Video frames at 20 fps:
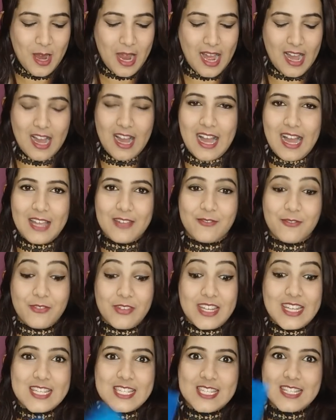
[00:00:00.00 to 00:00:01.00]
I
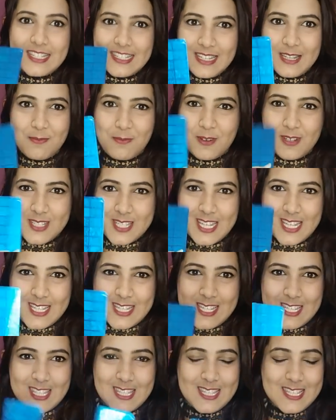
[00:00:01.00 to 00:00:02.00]
recently
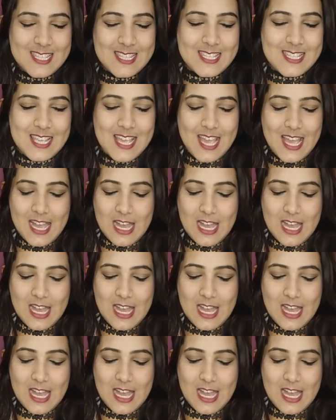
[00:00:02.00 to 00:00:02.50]
purchased this.